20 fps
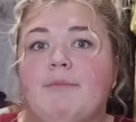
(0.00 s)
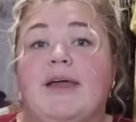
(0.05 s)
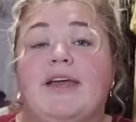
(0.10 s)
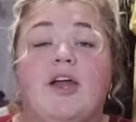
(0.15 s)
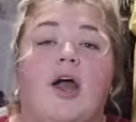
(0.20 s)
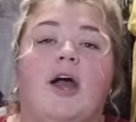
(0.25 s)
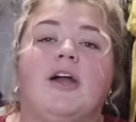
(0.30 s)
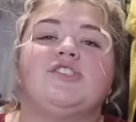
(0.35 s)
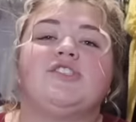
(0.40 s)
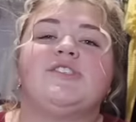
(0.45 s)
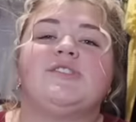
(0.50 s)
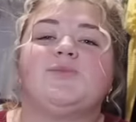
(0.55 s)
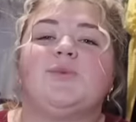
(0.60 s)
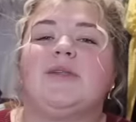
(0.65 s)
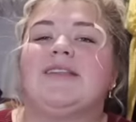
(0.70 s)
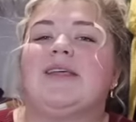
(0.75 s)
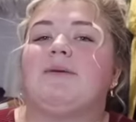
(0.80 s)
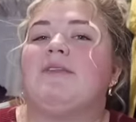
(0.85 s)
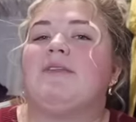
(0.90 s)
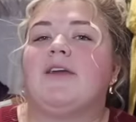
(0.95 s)
my conscience
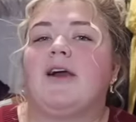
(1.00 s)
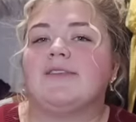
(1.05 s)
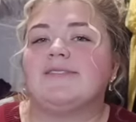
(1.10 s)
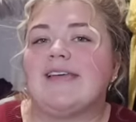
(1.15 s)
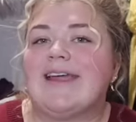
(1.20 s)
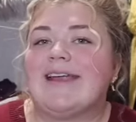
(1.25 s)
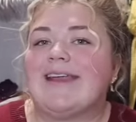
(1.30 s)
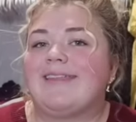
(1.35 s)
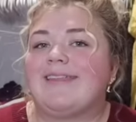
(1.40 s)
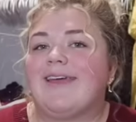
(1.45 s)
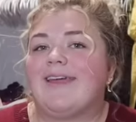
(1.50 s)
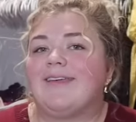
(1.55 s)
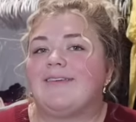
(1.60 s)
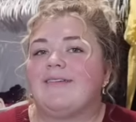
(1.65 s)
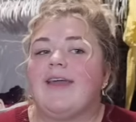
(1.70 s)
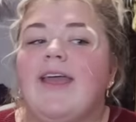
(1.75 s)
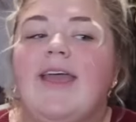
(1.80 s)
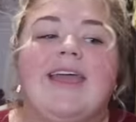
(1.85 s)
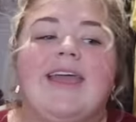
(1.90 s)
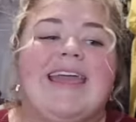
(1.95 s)
wouldn't let me not say anything,
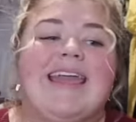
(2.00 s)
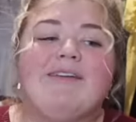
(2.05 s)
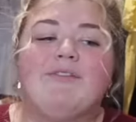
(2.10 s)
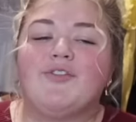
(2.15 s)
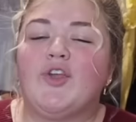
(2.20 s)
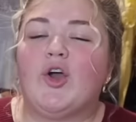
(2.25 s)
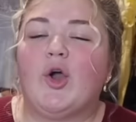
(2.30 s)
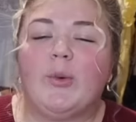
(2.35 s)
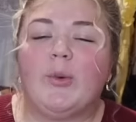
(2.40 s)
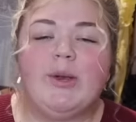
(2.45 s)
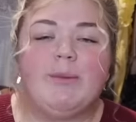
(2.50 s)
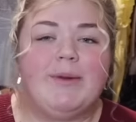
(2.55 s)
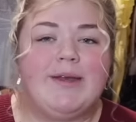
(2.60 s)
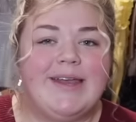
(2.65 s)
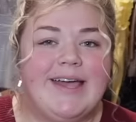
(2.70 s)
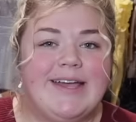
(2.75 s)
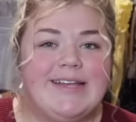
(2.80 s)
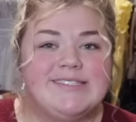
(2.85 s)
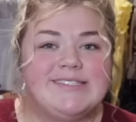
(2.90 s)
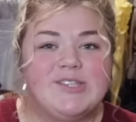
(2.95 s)
even though it would have been
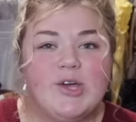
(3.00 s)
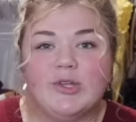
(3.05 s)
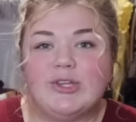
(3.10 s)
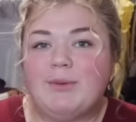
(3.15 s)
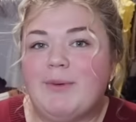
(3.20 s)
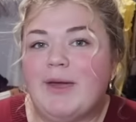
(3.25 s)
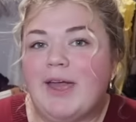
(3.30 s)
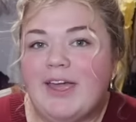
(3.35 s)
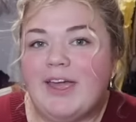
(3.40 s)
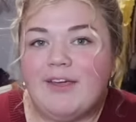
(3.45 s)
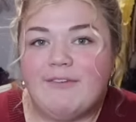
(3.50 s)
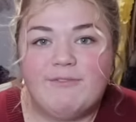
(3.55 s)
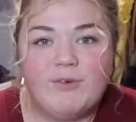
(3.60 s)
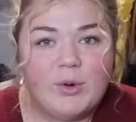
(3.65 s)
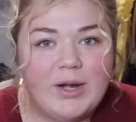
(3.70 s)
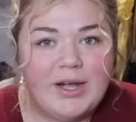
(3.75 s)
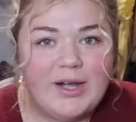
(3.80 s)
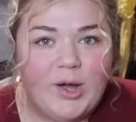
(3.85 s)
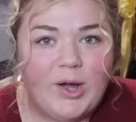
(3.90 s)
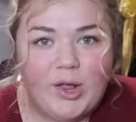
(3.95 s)
nice to only pay
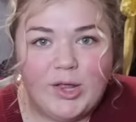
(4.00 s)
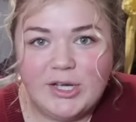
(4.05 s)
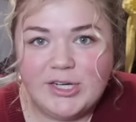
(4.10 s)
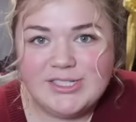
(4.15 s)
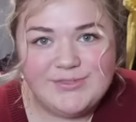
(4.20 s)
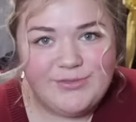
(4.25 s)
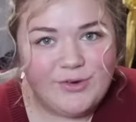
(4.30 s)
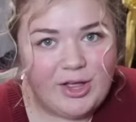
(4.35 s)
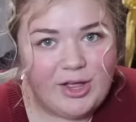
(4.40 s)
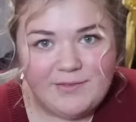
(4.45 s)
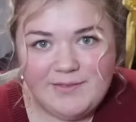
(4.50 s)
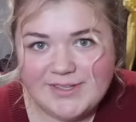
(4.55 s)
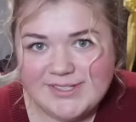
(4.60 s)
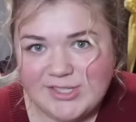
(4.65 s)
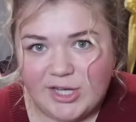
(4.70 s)
$40 for all this